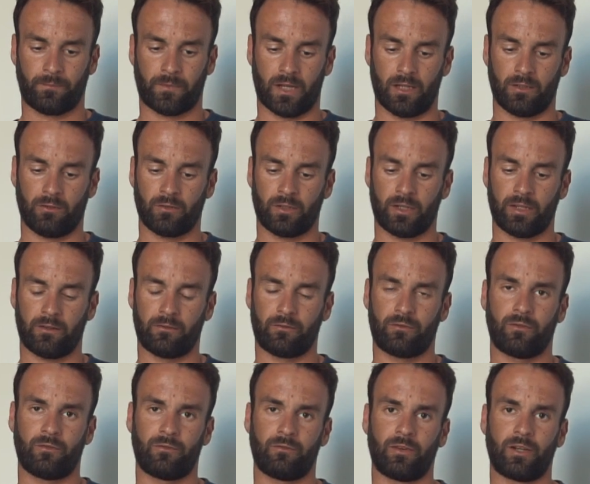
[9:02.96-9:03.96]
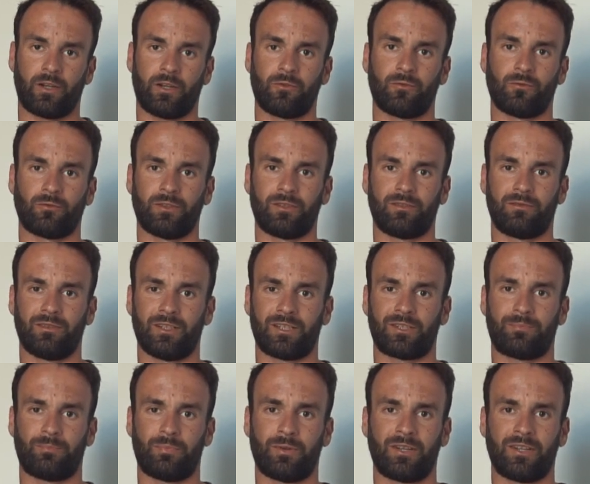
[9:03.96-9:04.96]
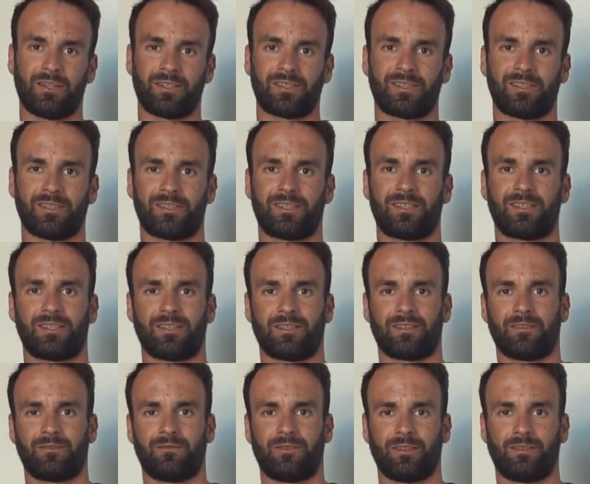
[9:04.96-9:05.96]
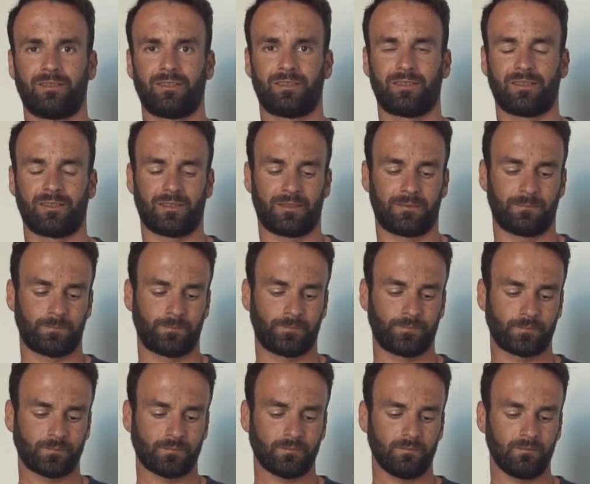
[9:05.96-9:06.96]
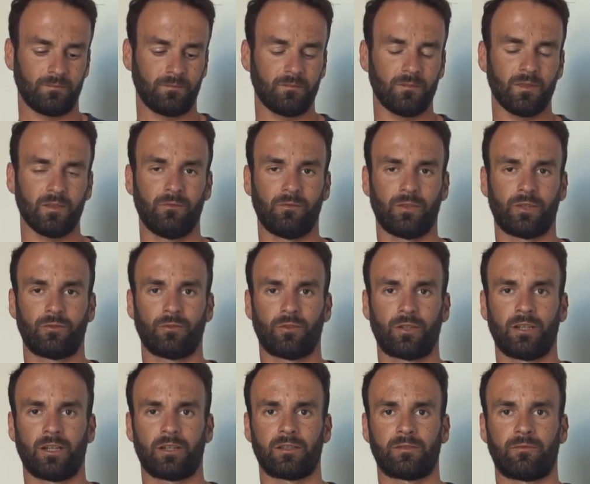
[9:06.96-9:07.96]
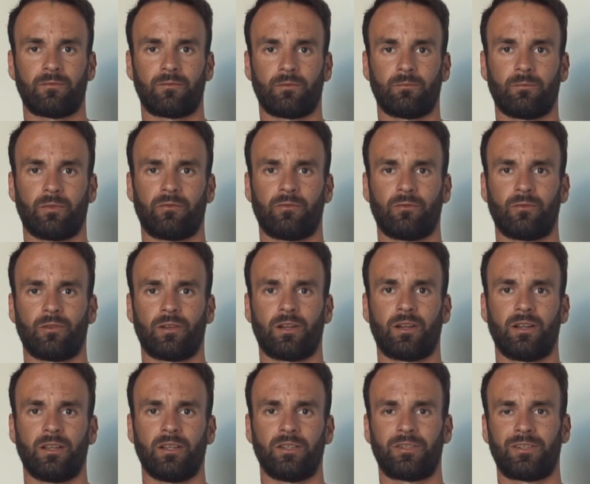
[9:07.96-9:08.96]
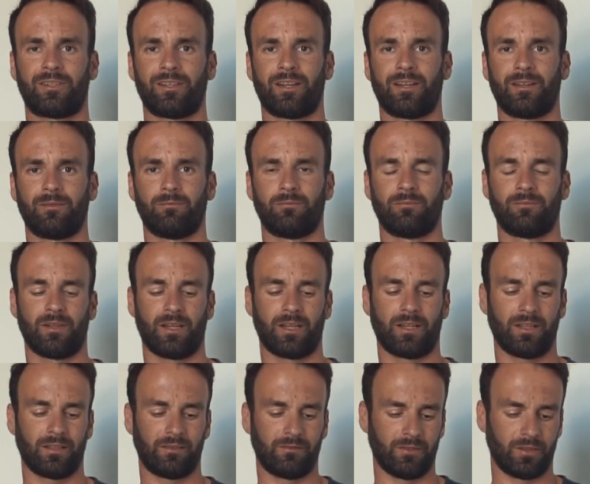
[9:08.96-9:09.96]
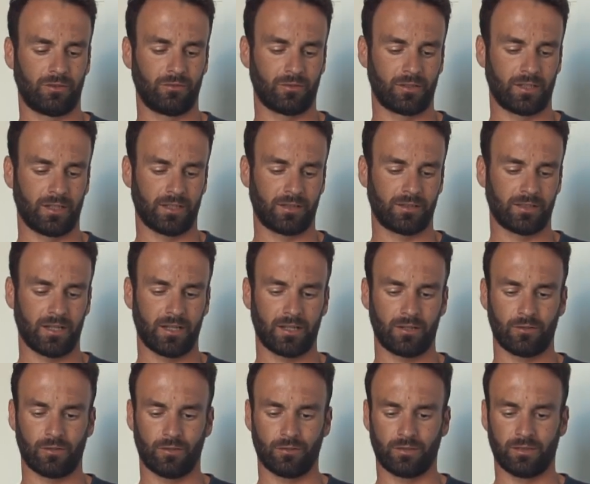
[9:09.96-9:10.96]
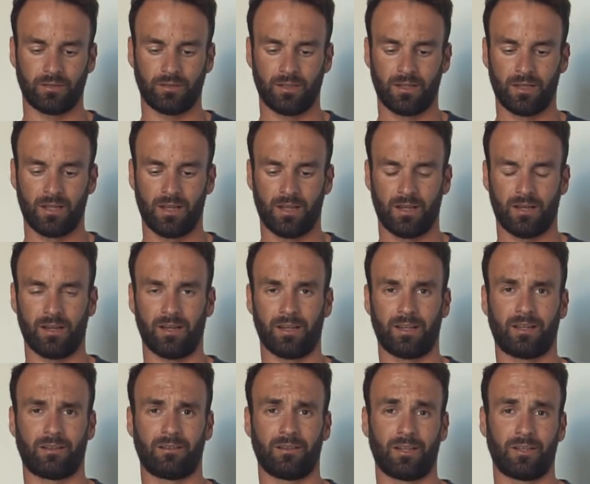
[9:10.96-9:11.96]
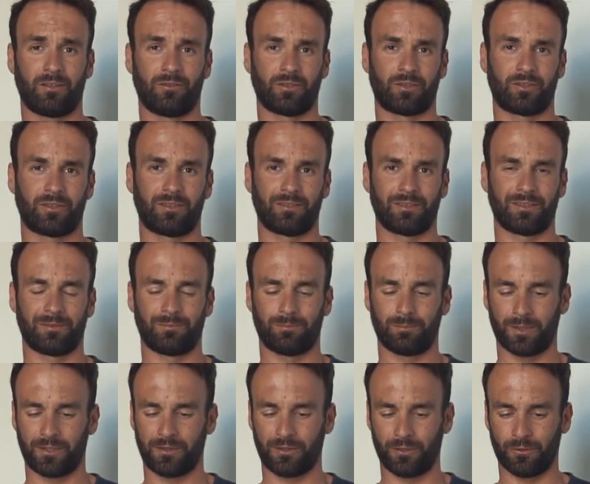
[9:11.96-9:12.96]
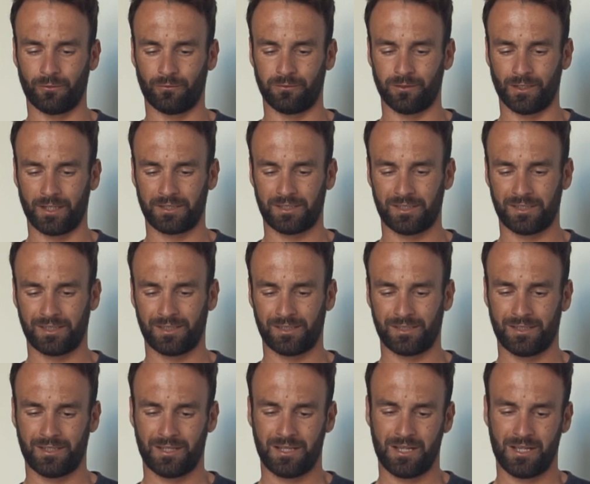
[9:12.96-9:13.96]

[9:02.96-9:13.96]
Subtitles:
I don't have very good experiences with Vittorias from before. Each time I had Vittoria tire on, I got plenty of flats.